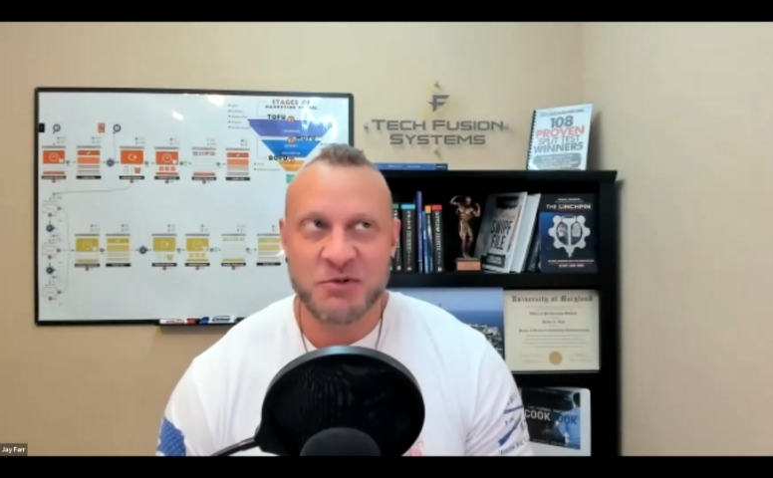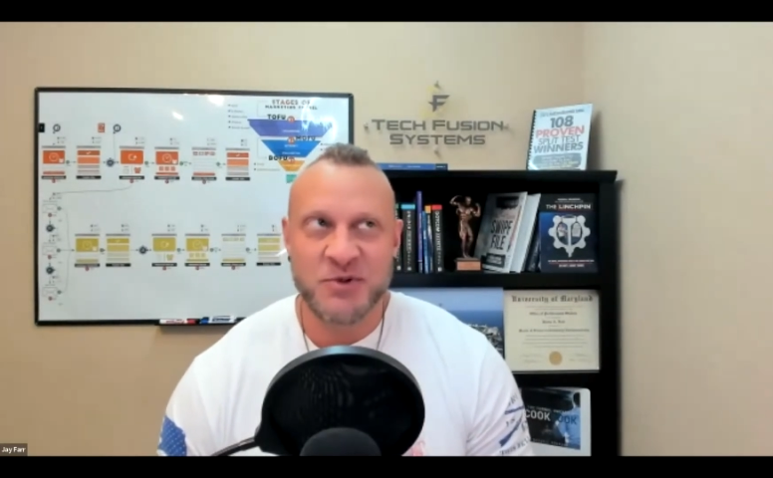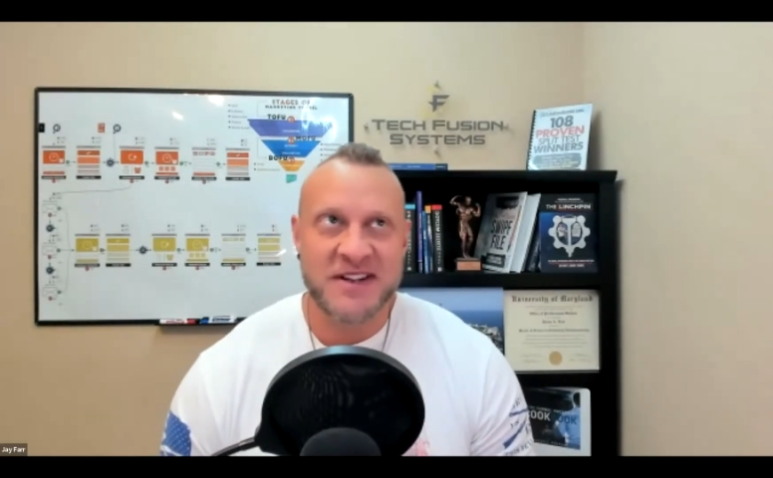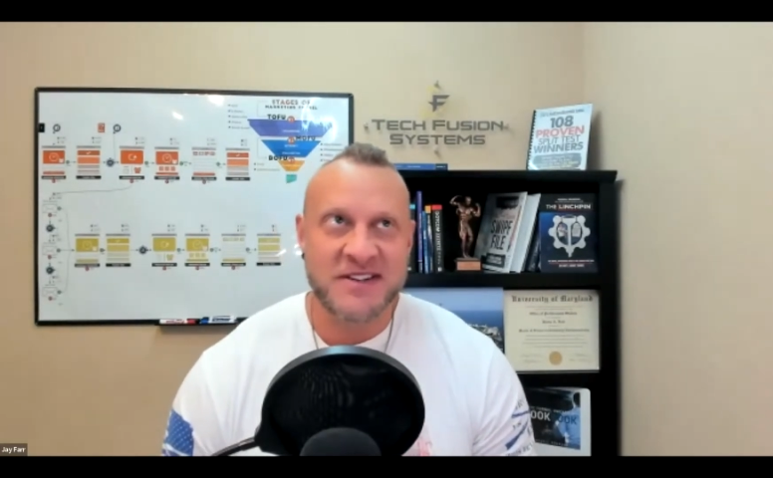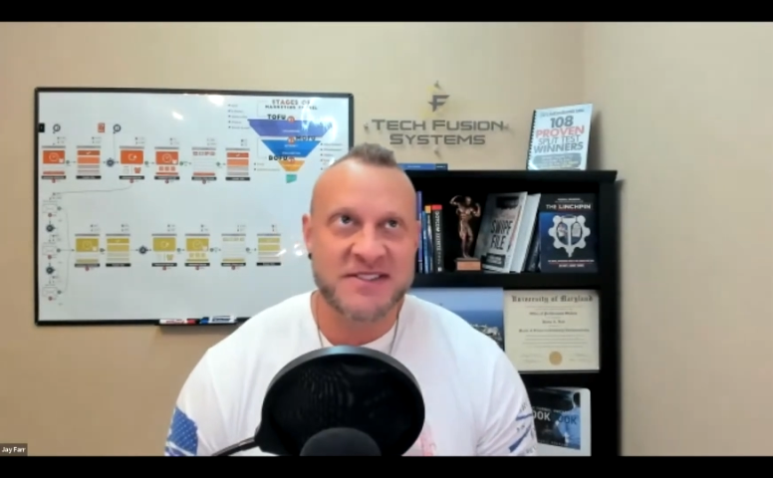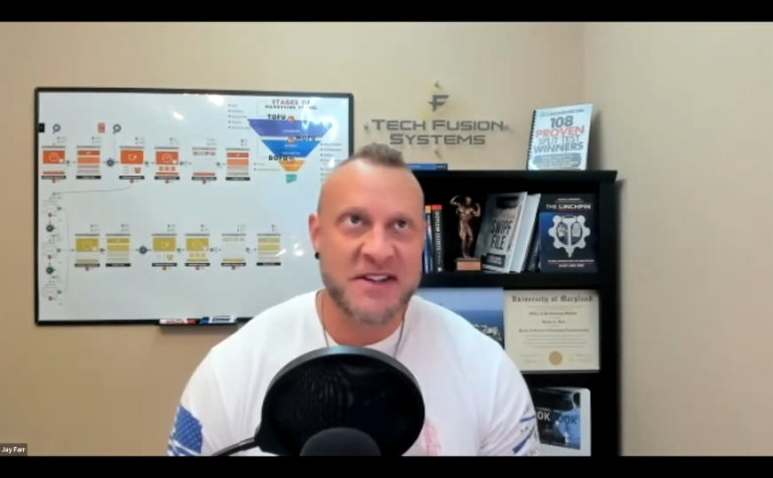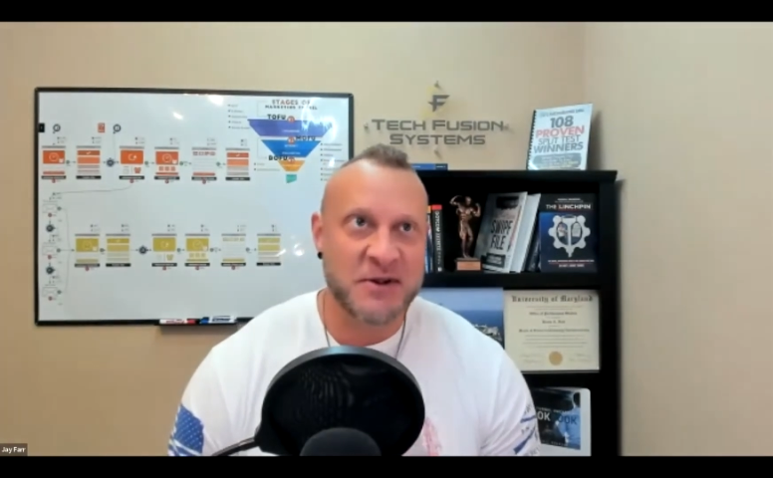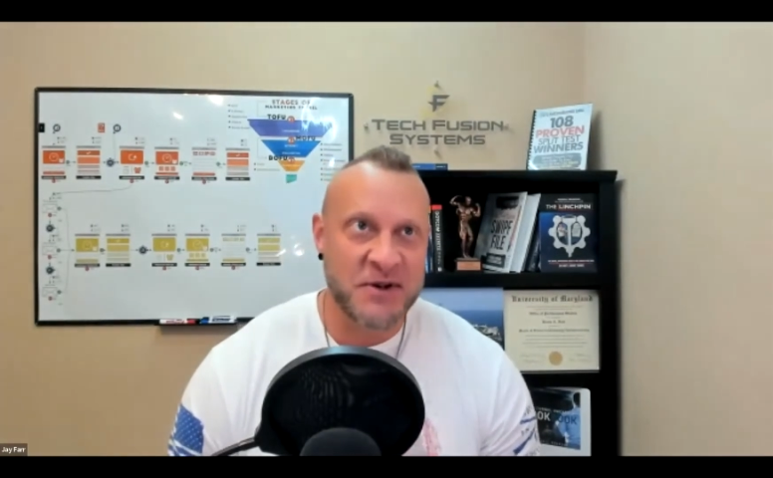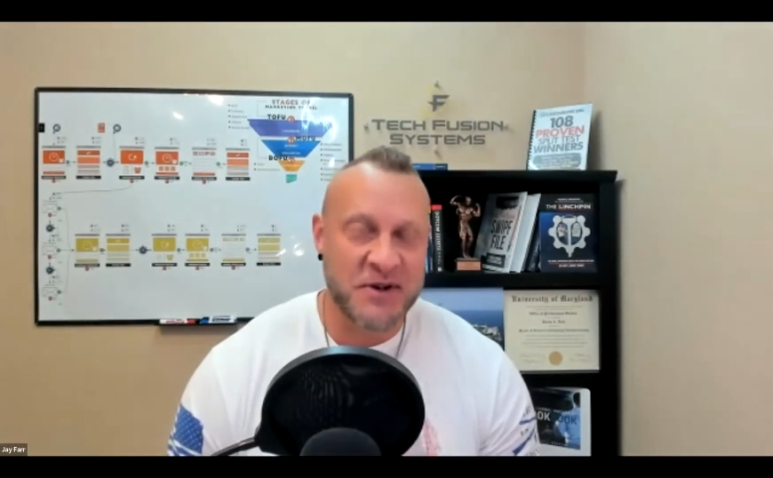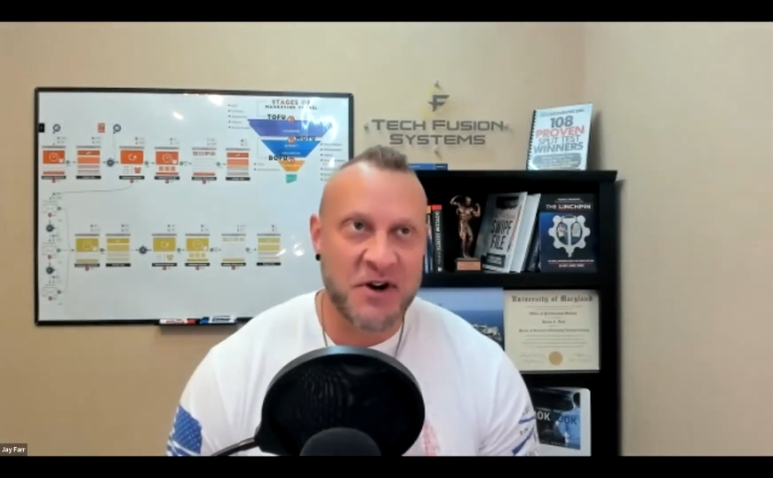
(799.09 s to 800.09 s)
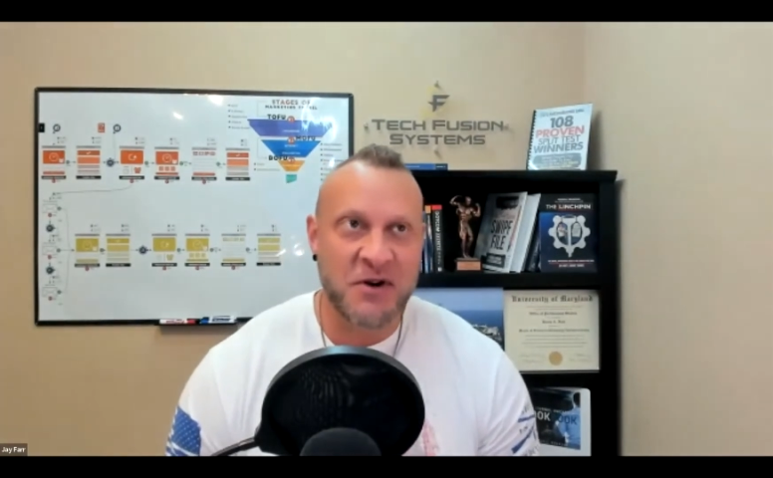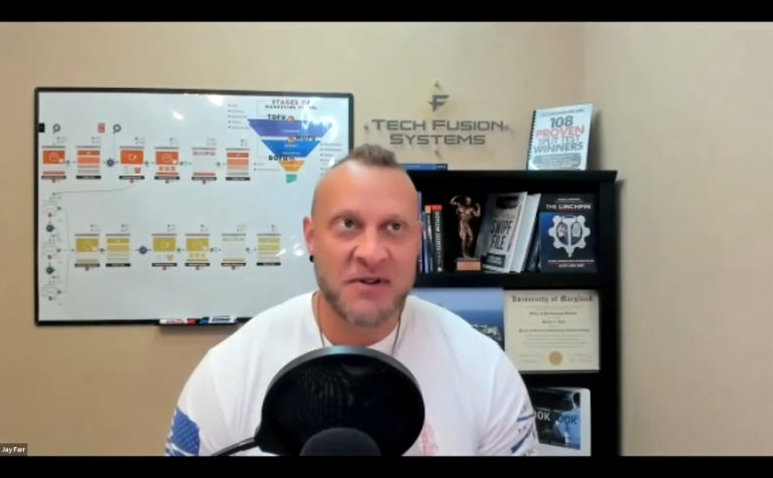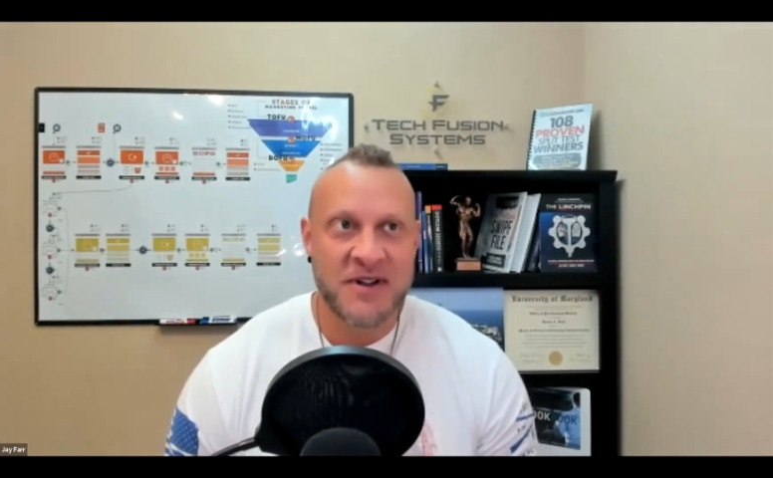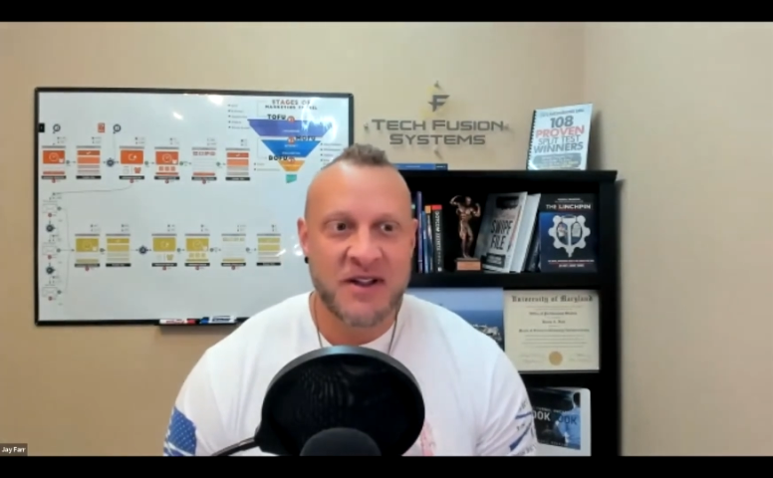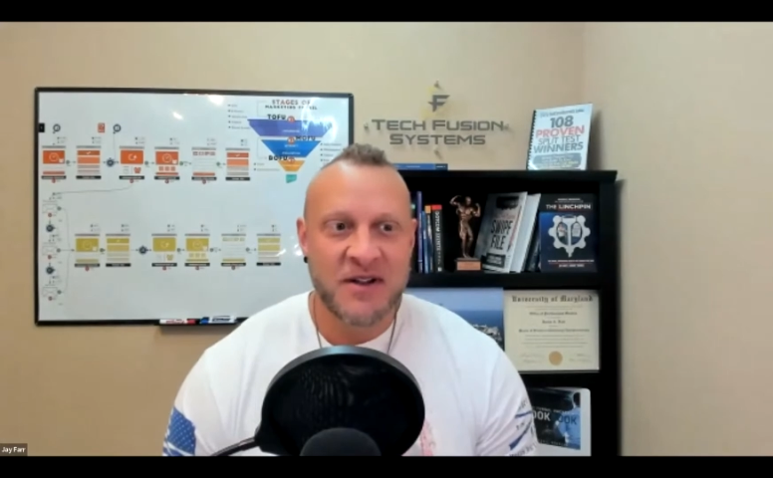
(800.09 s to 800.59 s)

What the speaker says: reconsider and go,